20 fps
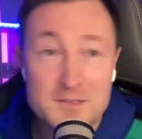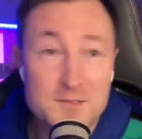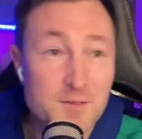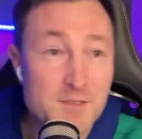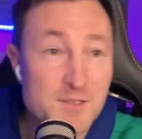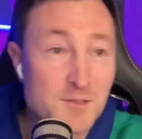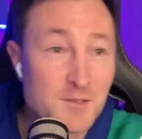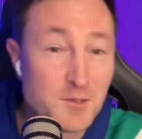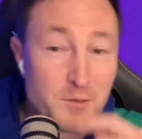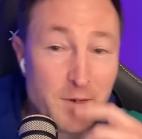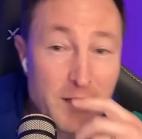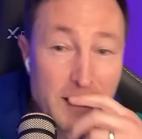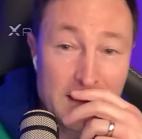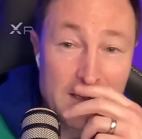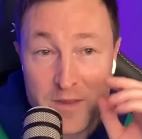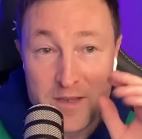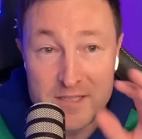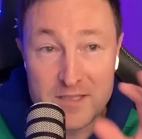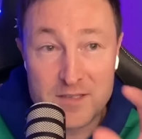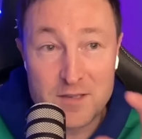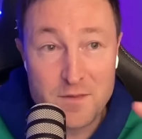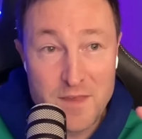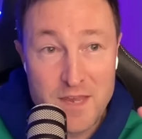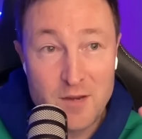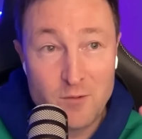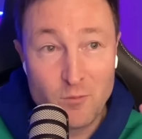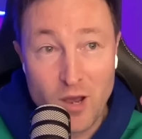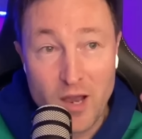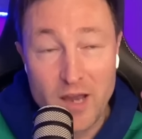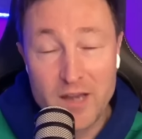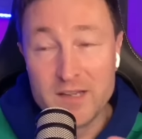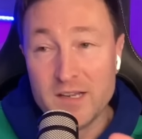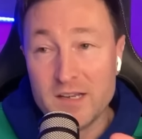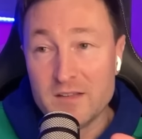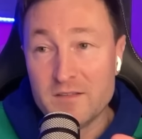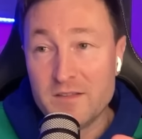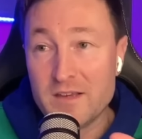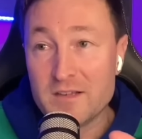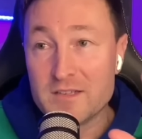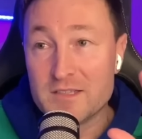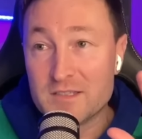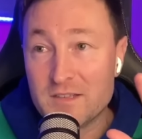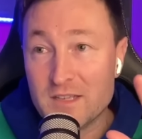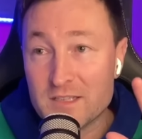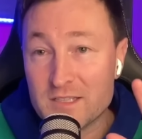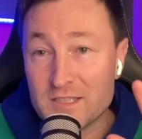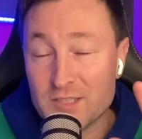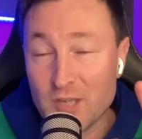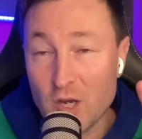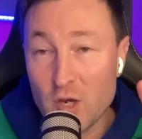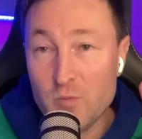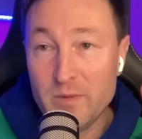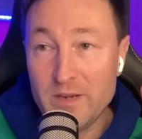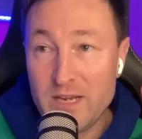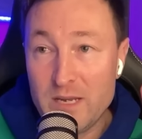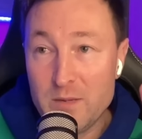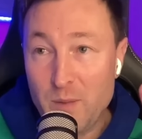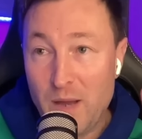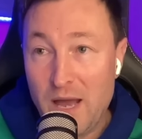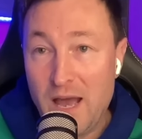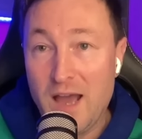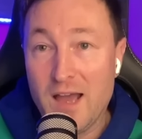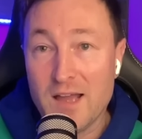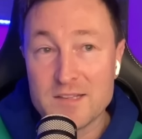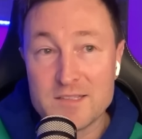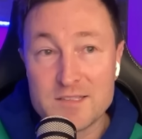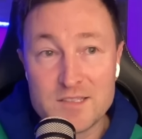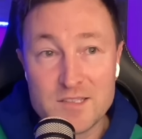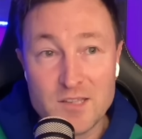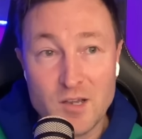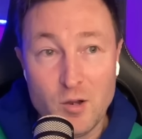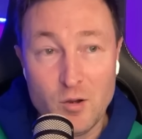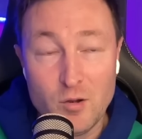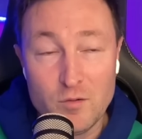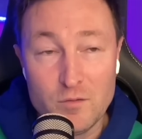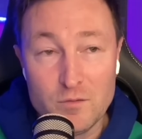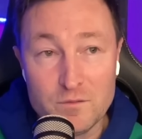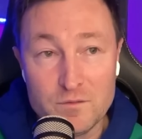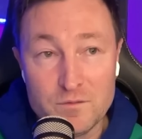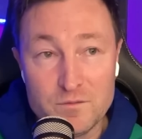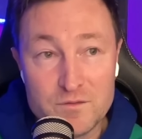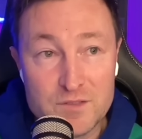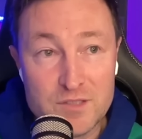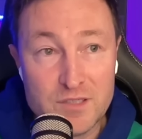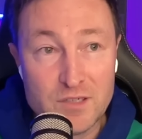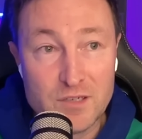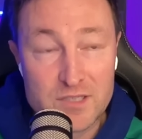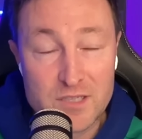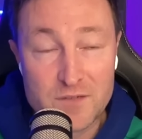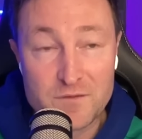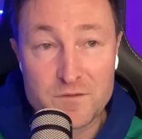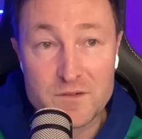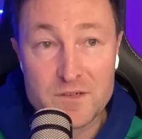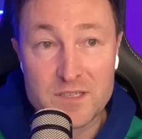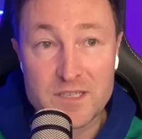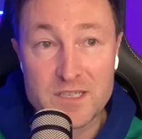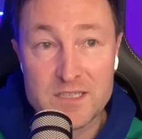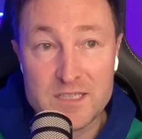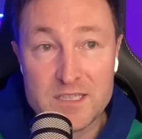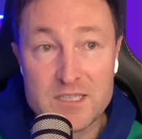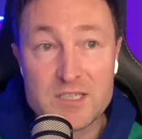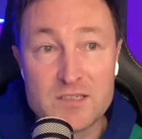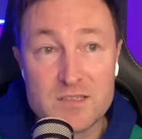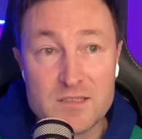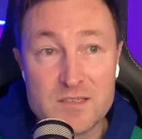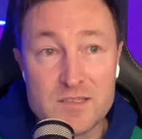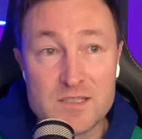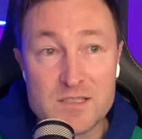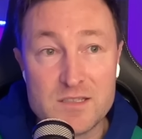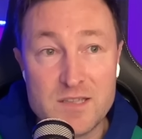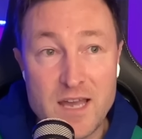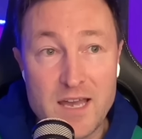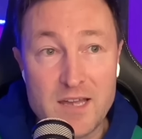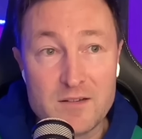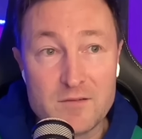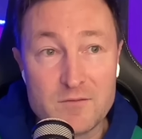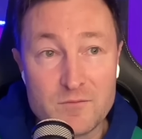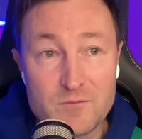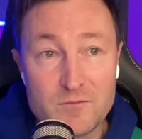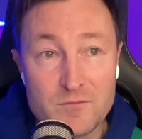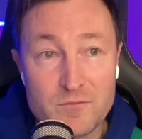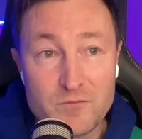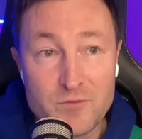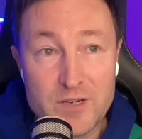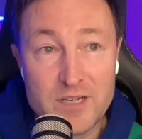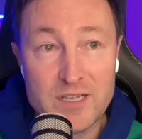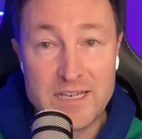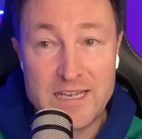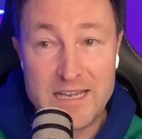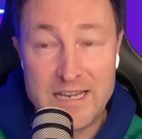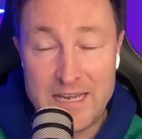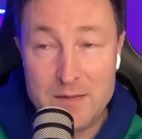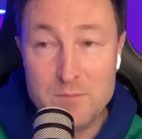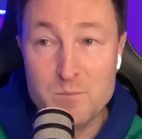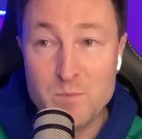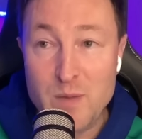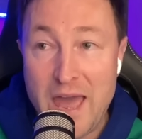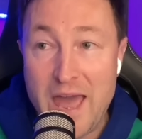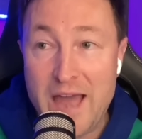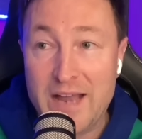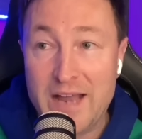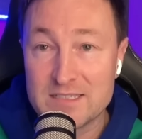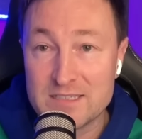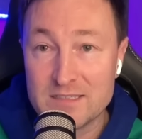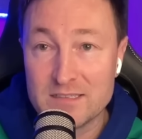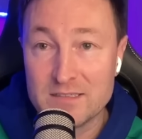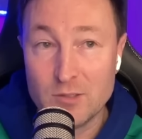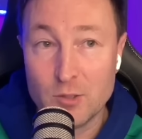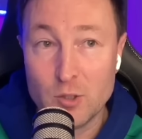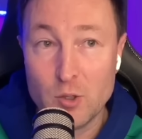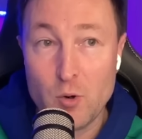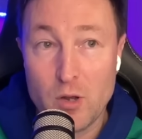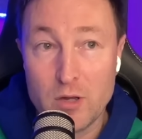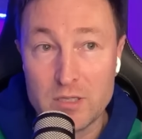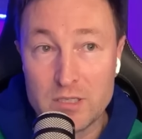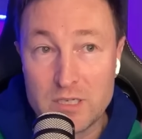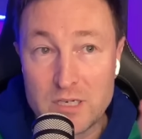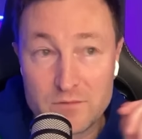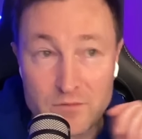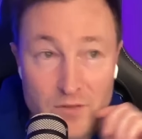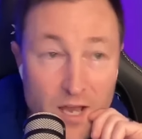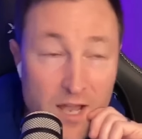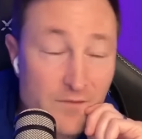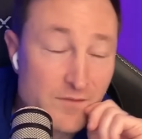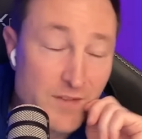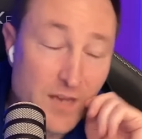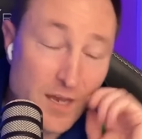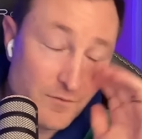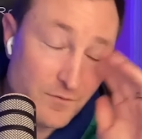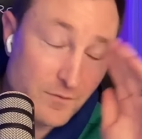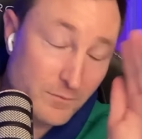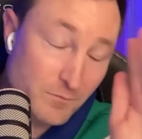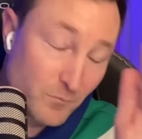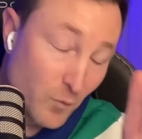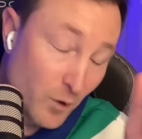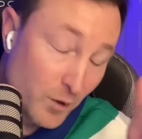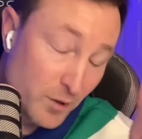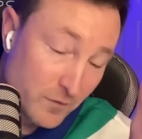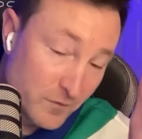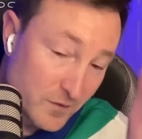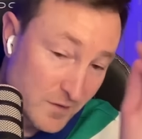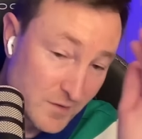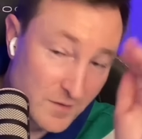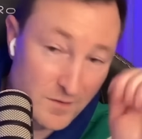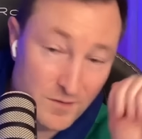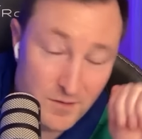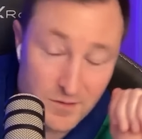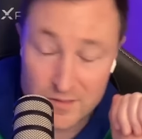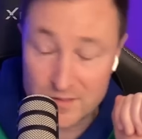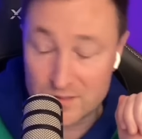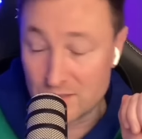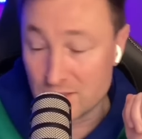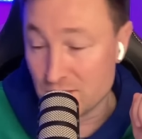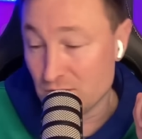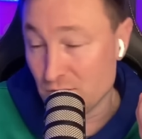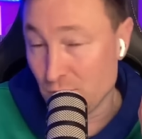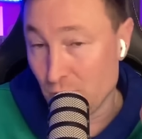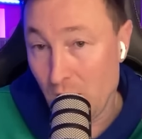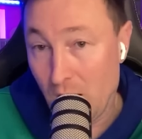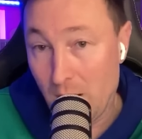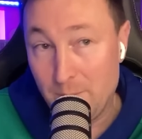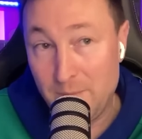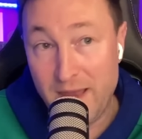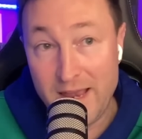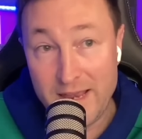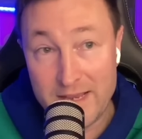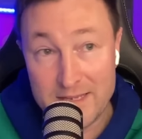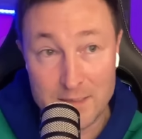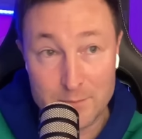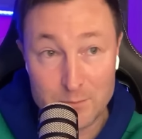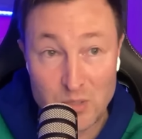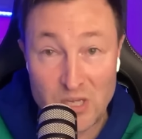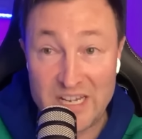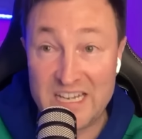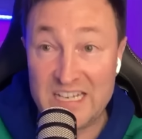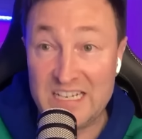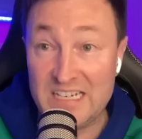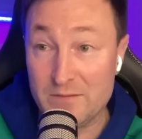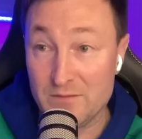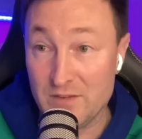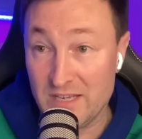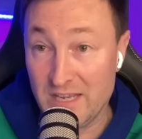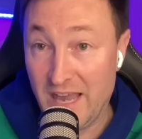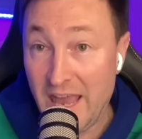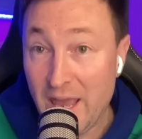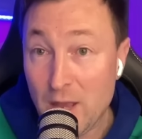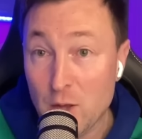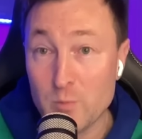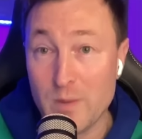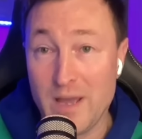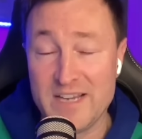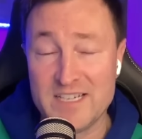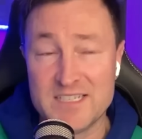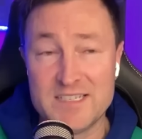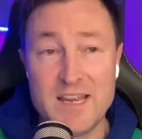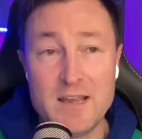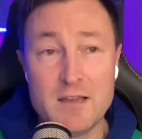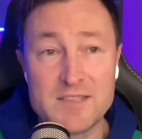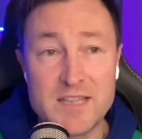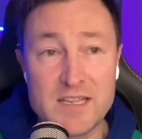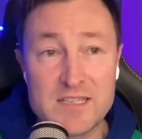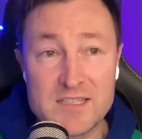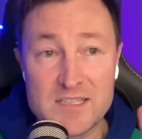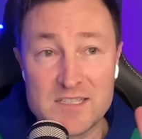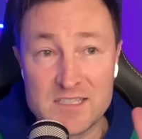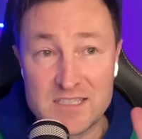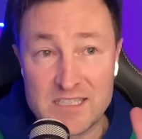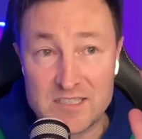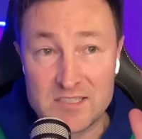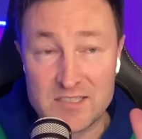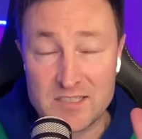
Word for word: do it too quick this is the thing right there's there's so many parts of you know different conditions that really impact your quality of life now from what you've just, just described that is a bloody living hell mate now is that since